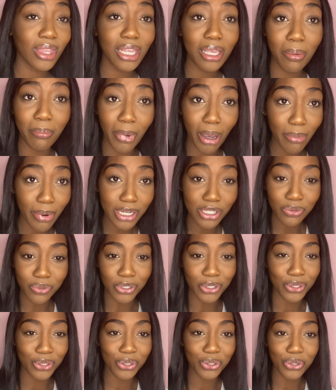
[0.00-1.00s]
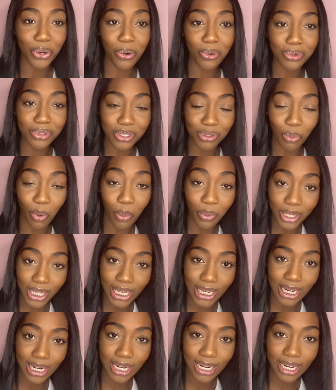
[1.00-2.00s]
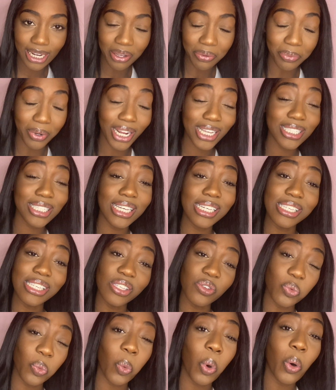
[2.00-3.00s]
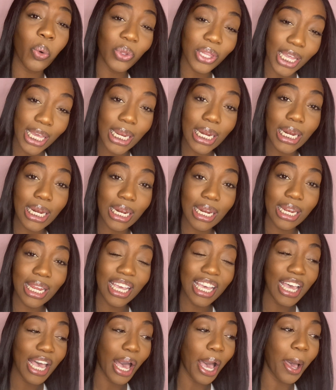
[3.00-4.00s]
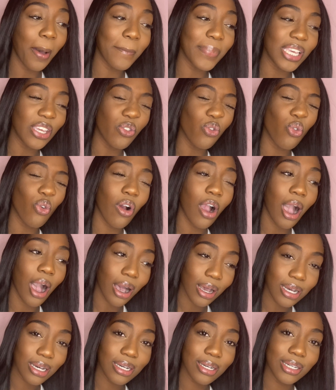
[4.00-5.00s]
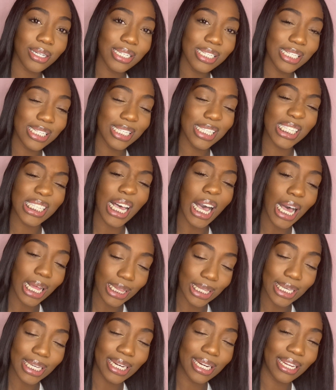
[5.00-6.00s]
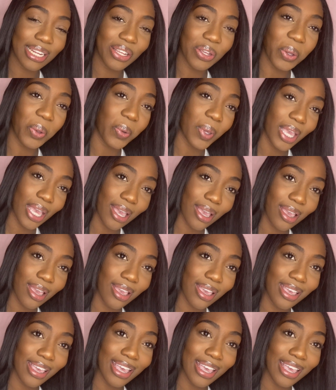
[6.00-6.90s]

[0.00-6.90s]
My breasts were so swollen. When I say swollen, I mean rock solid, okay?